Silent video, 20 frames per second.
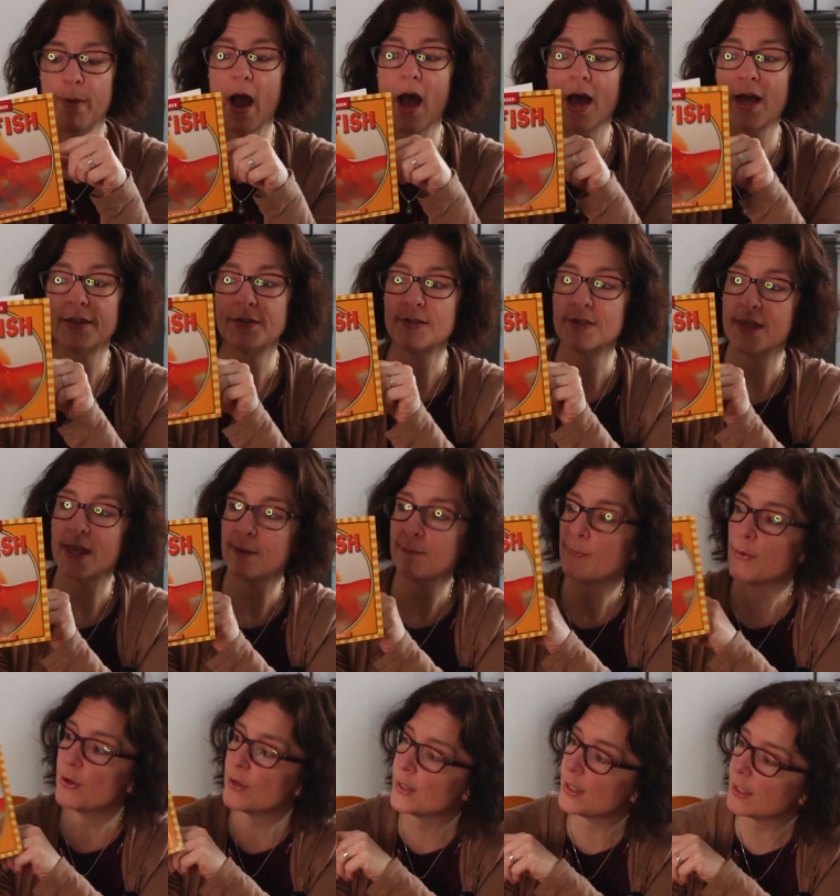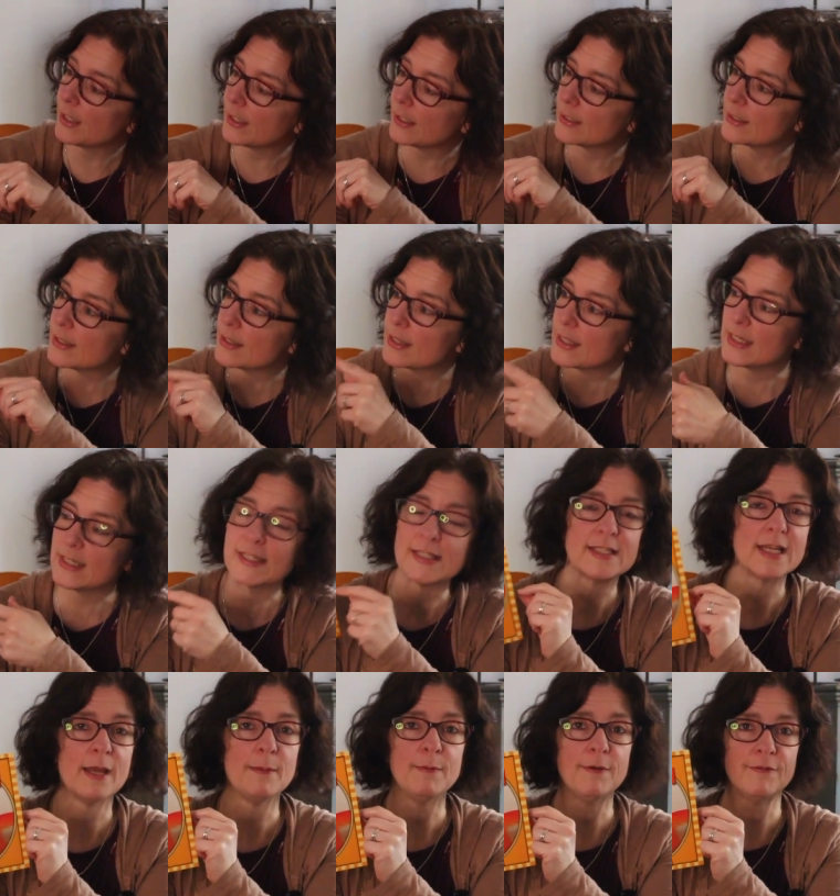pond, they put in
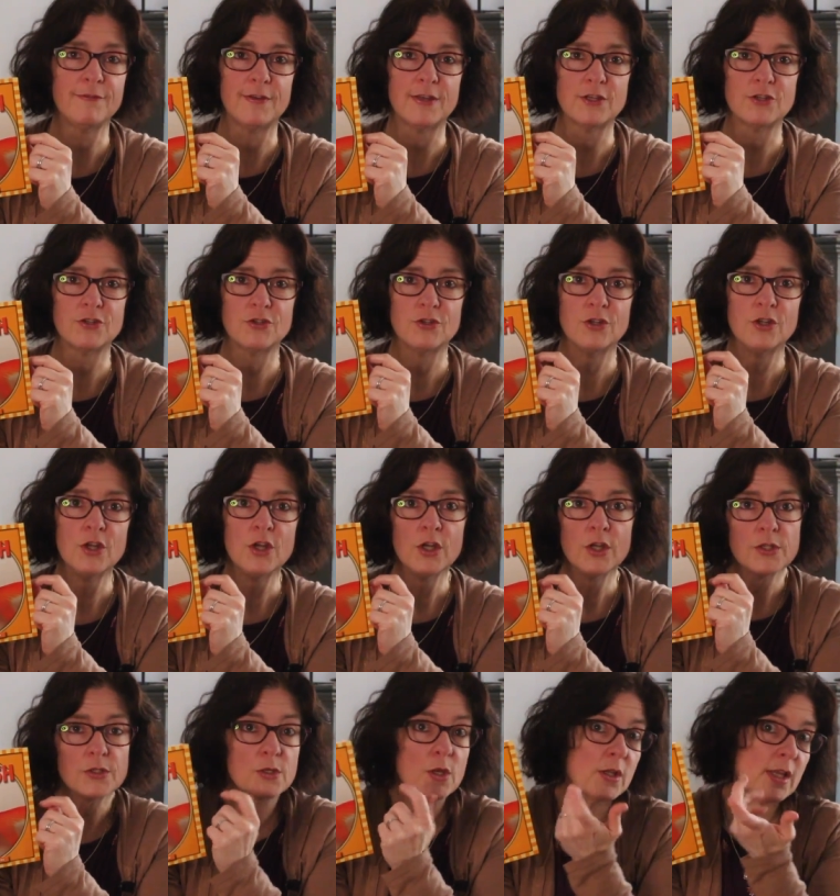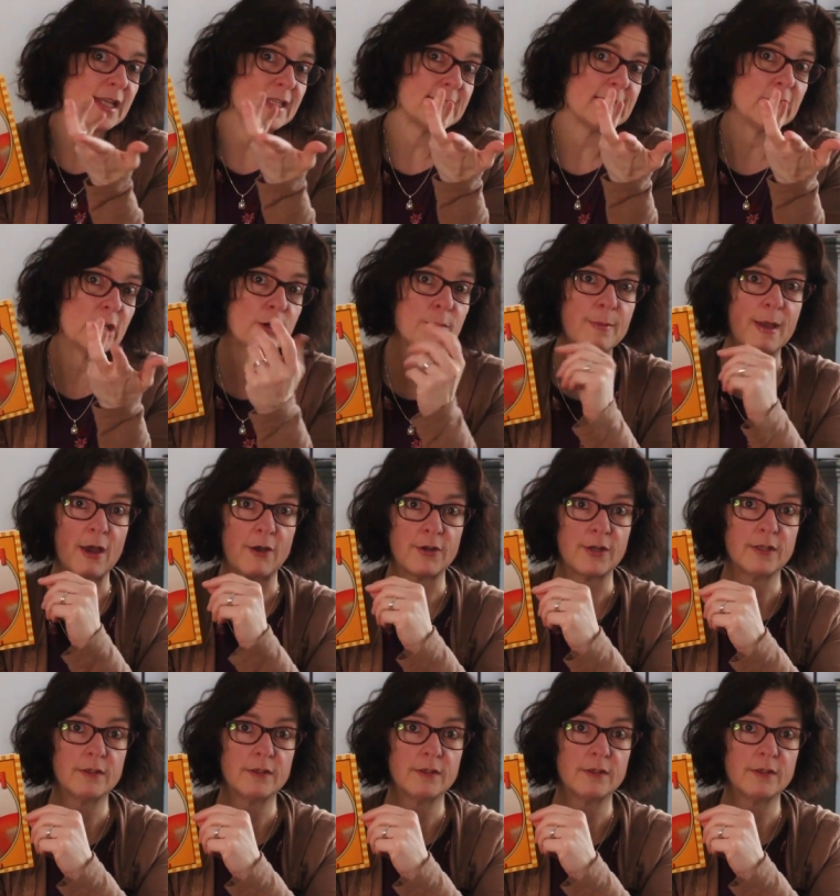these type of fish. So let's hear about